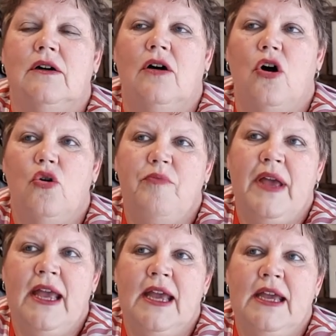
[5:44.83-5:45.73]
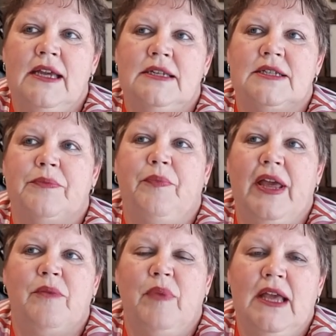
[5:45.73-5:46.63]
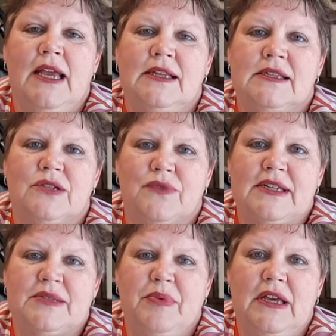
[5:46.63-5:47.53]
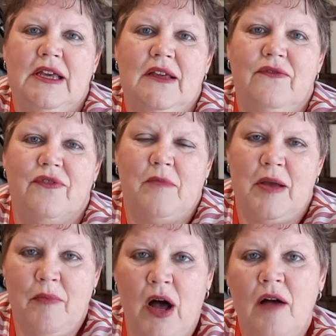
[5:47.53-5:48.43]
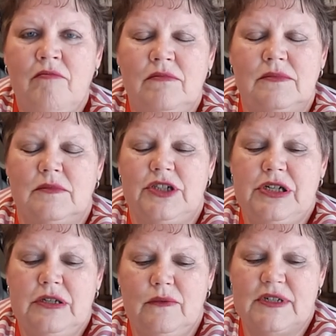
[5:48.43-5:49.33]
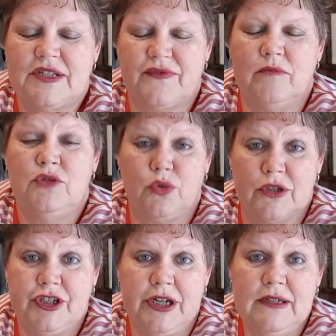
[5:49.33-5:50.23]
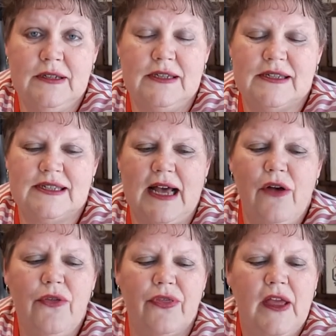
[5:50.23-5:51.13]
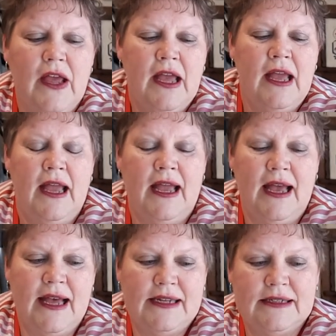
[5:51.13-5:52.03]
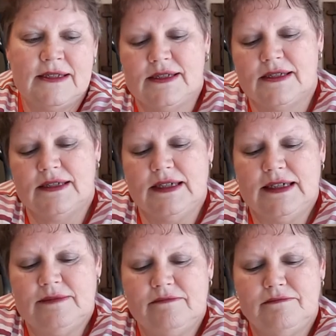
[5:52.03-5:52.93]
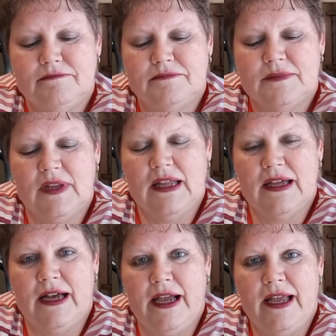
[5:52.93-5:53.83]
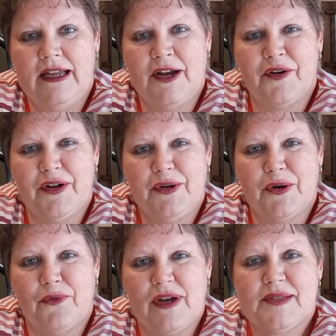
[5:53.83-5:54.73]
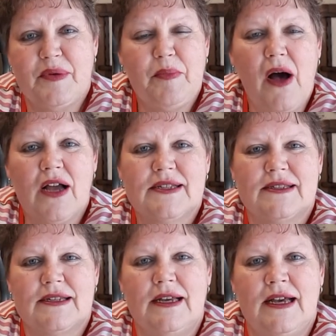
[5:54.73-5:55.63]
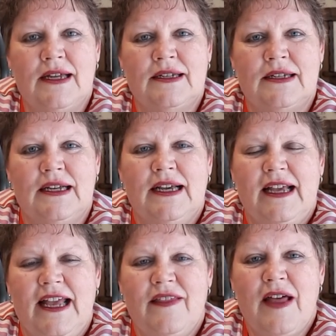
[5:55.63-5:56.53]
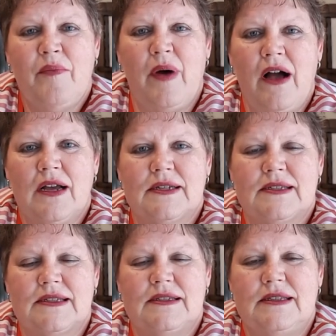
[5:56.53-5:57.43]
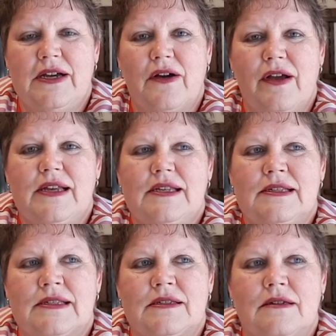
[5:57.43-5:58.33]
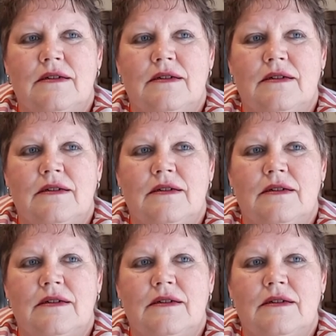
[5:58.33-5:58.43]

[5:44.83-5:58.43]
homemade baked beans, a recipe from my mom. She was from Georgia in the South. And um, I inherited her recipe box. And in that box, there is